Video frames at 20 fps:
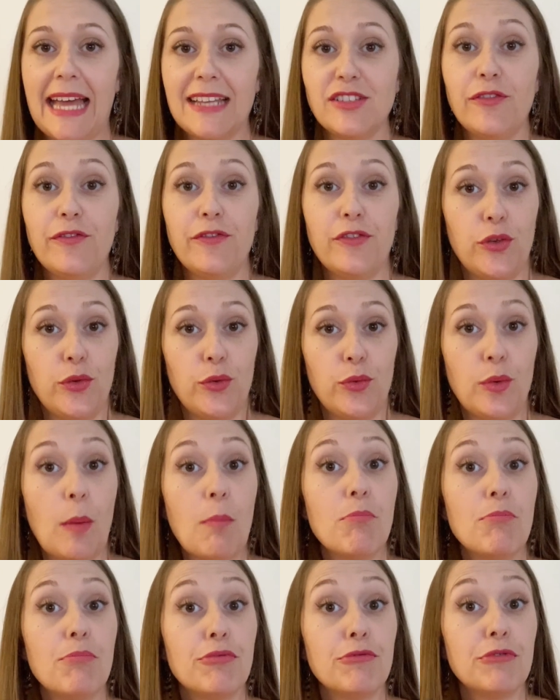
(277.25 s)
a few
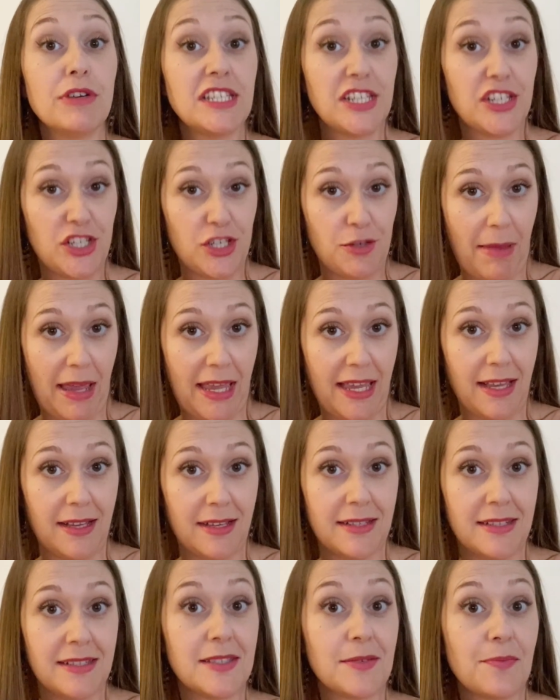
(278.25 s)
British
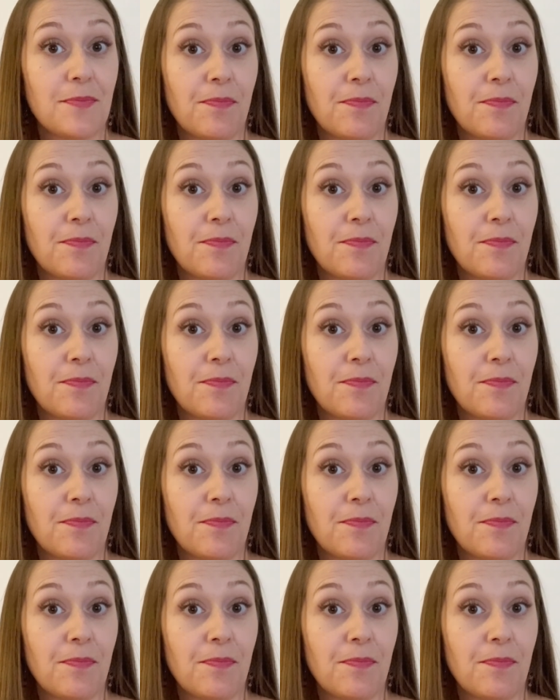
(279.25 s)
makes.